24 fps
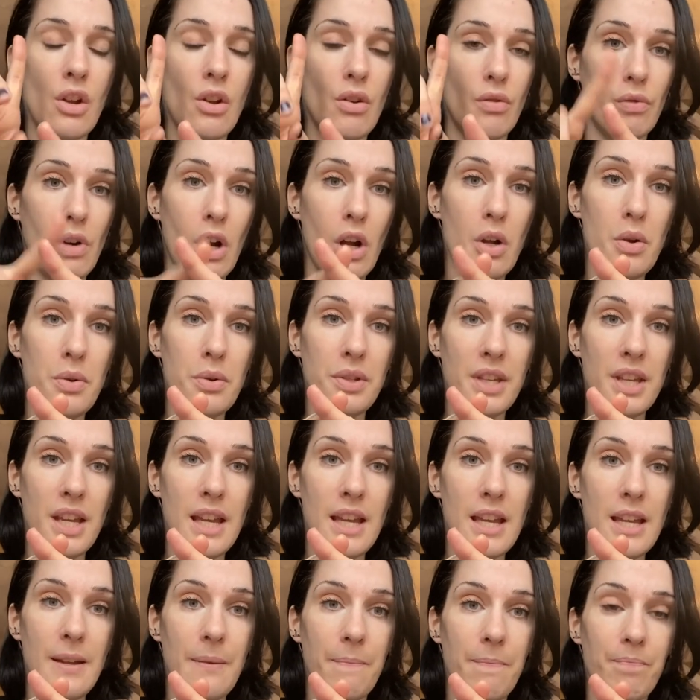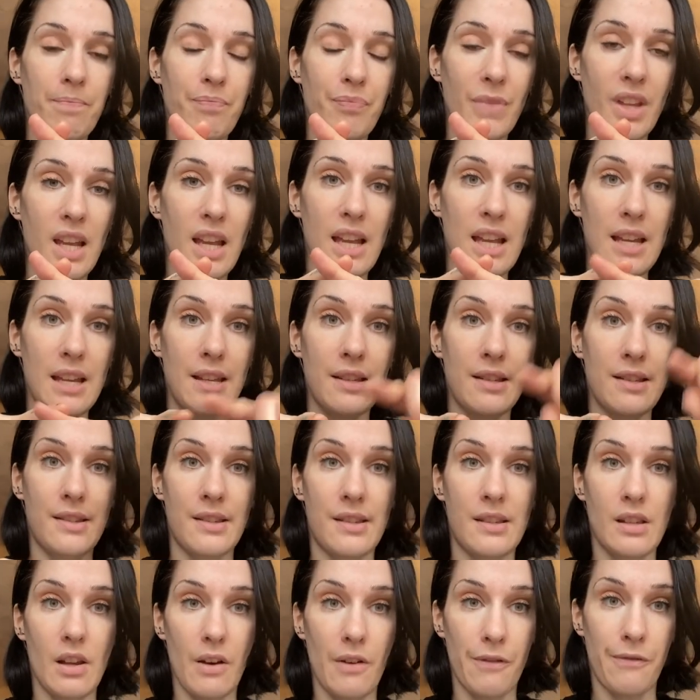Rosie
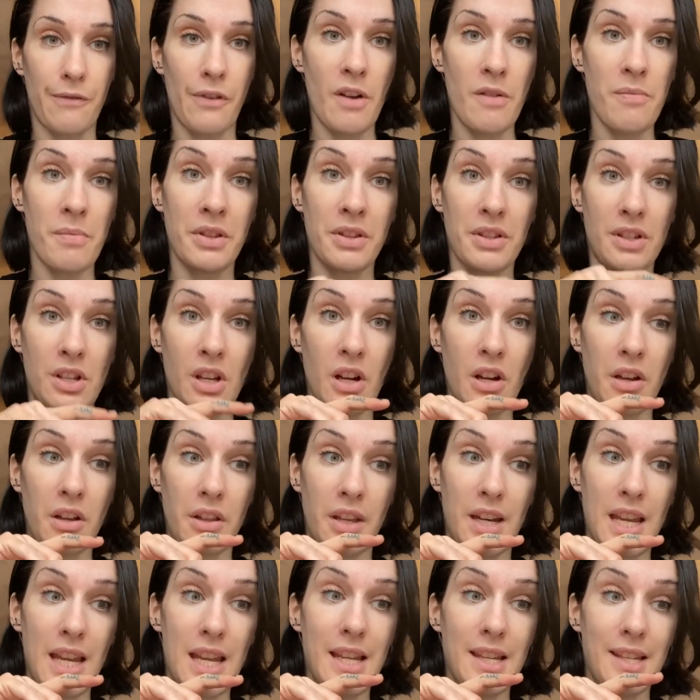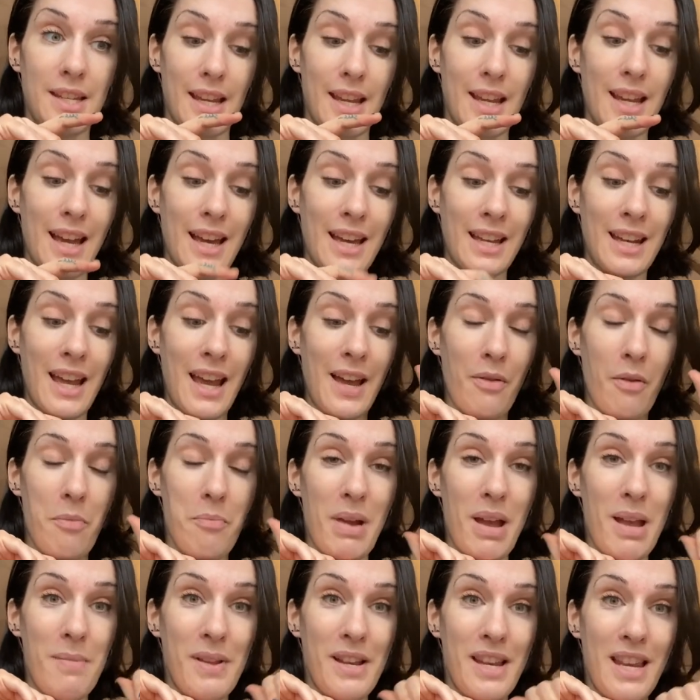is 5 months younger than Edie. And I have a
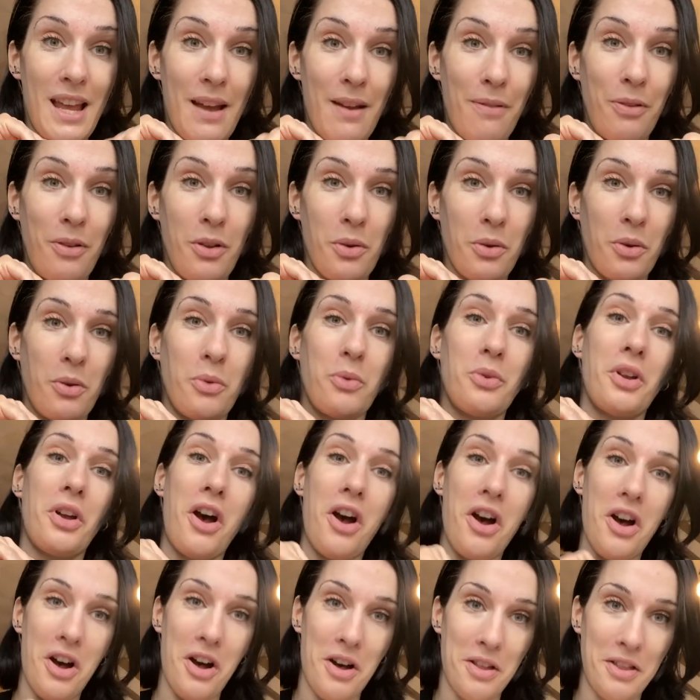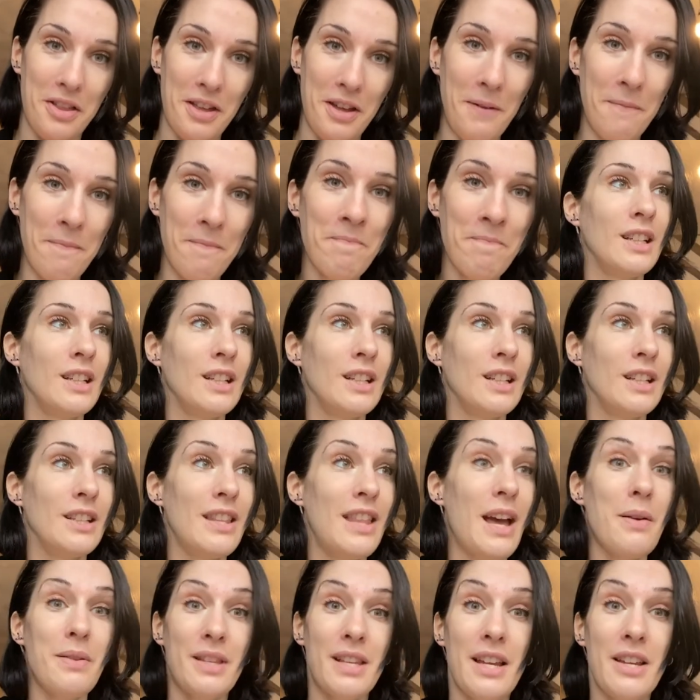baby nephew called Arthur.
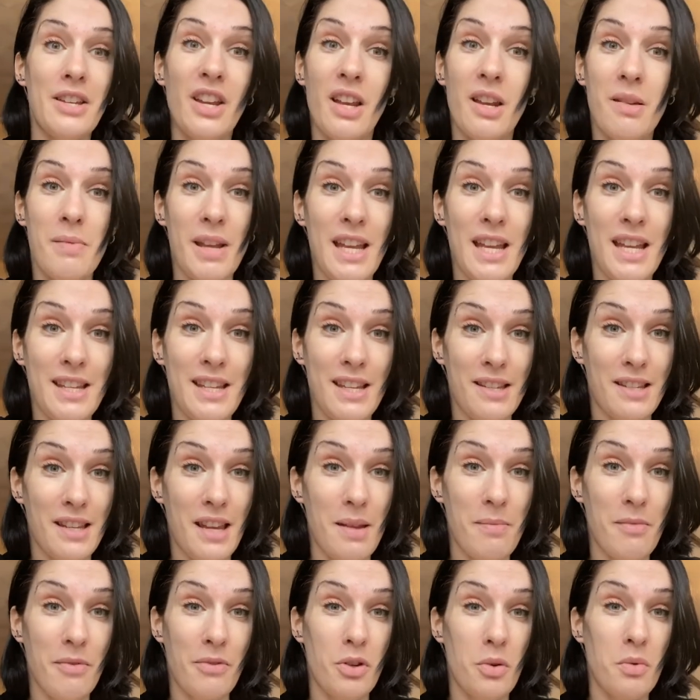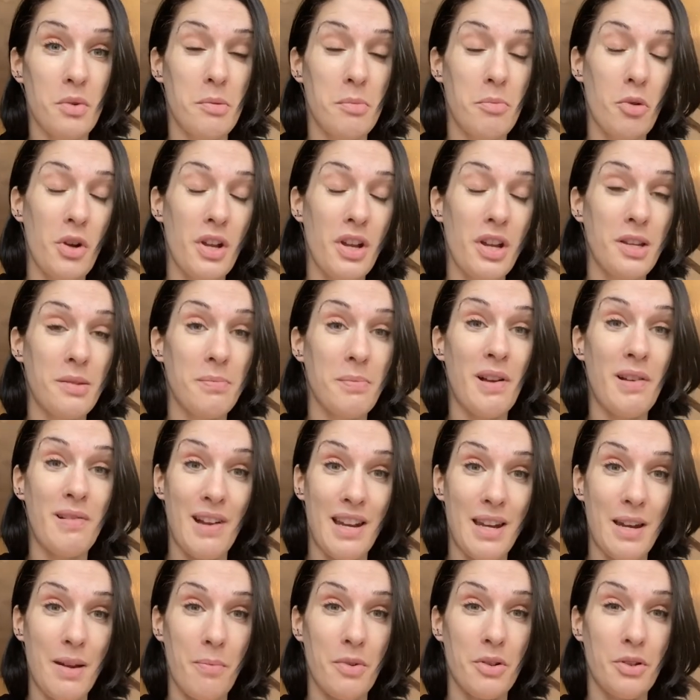That was actually going to be Edie's name if she was a boy, because my
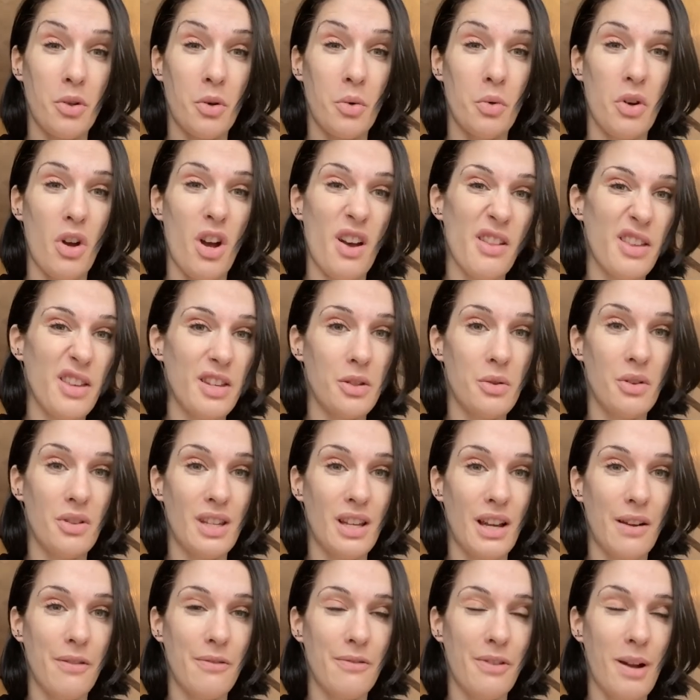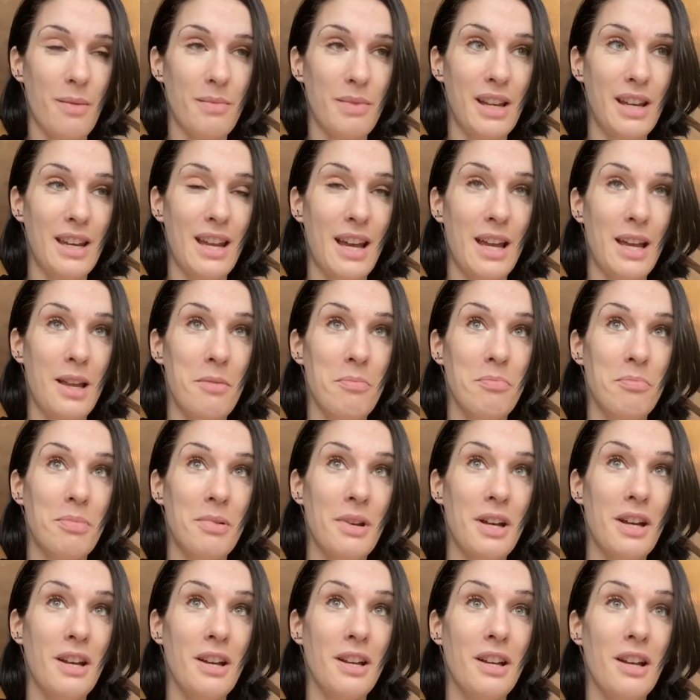granddad was called Arthur, so it's like a family name.
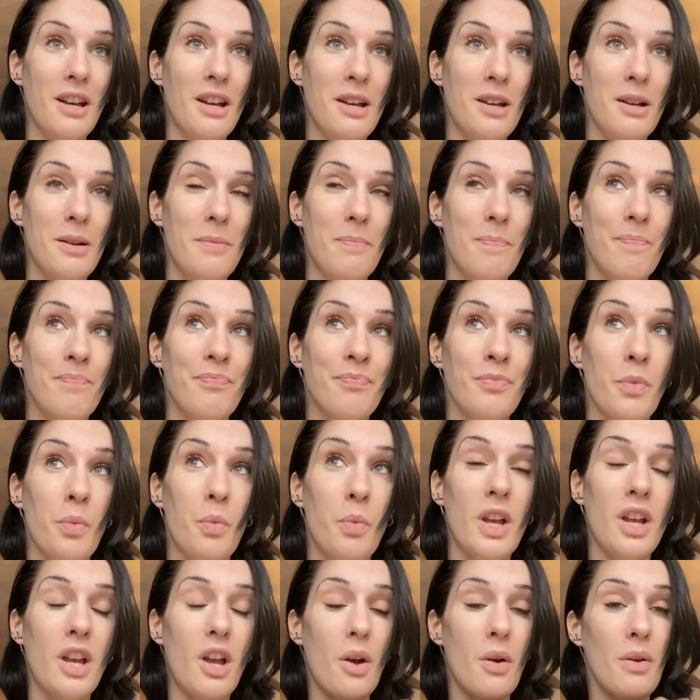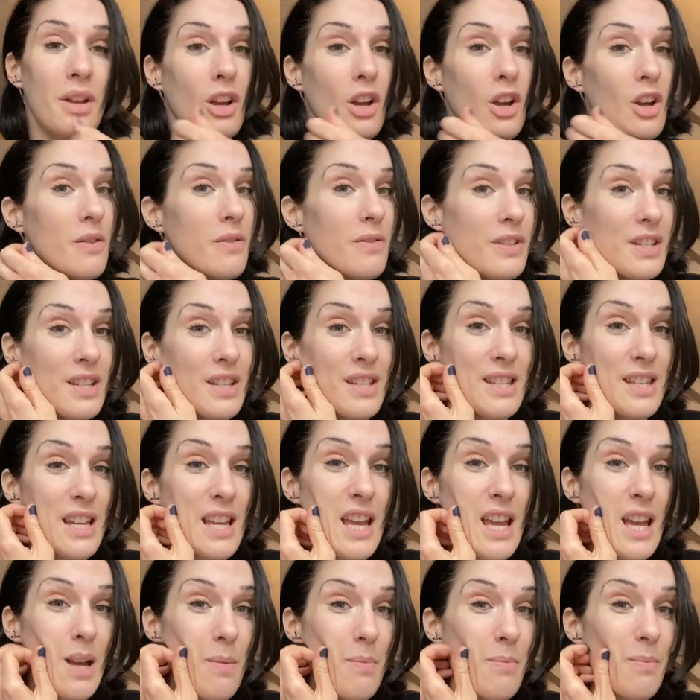But we're going over to see
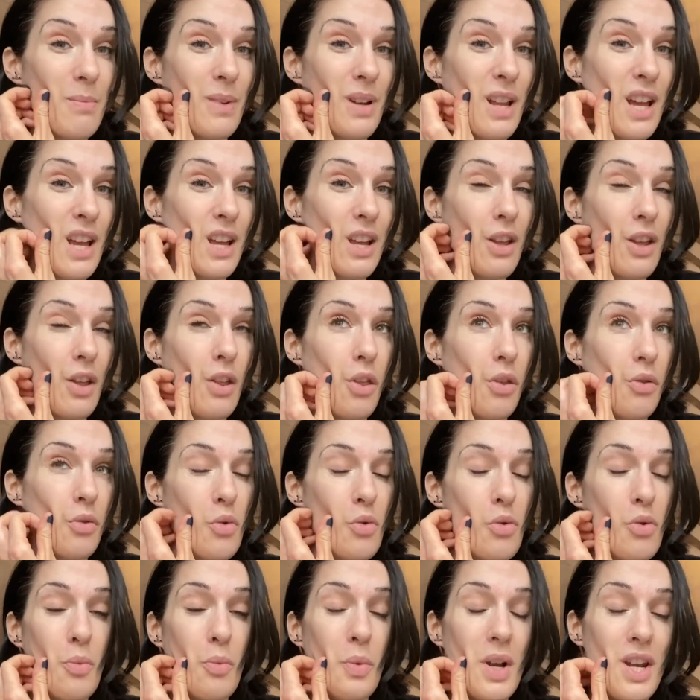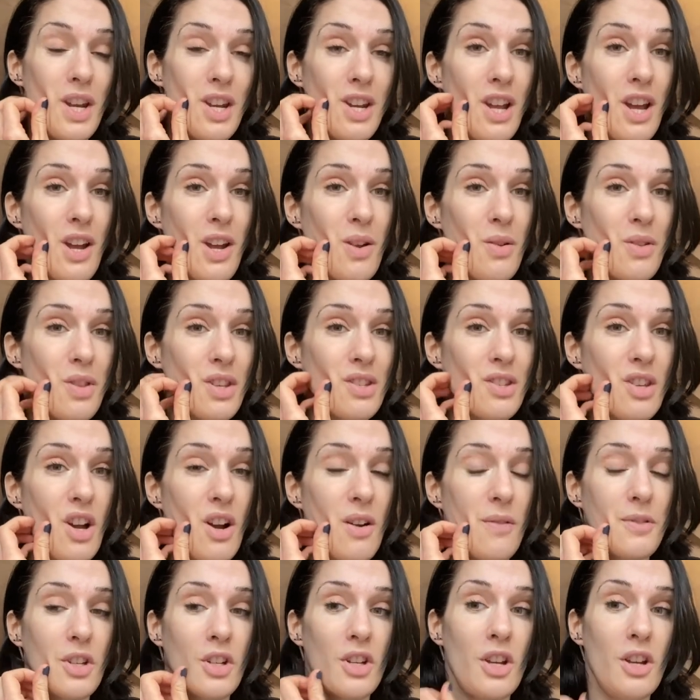him like through the window this
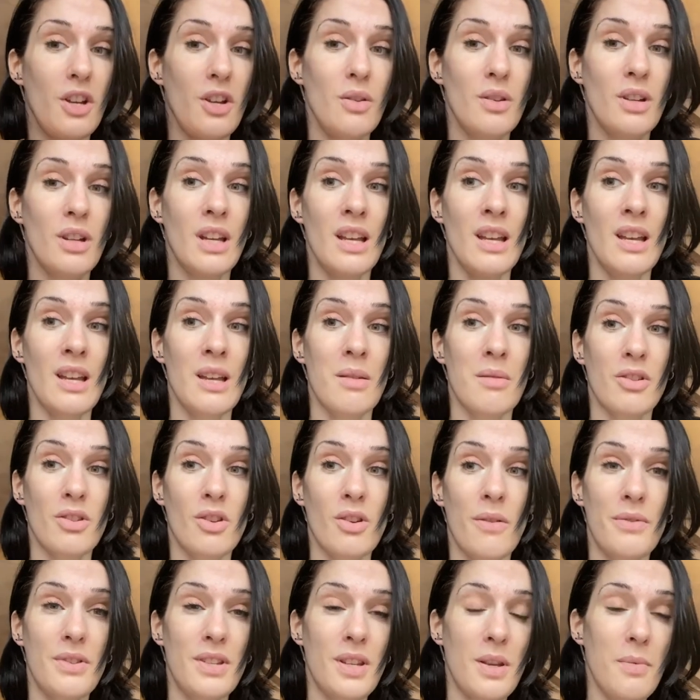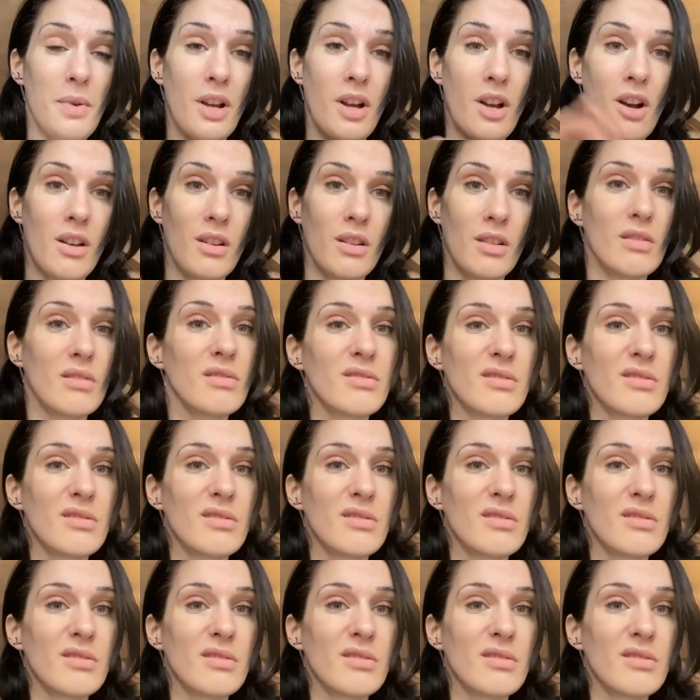afternoon, because obviously we can't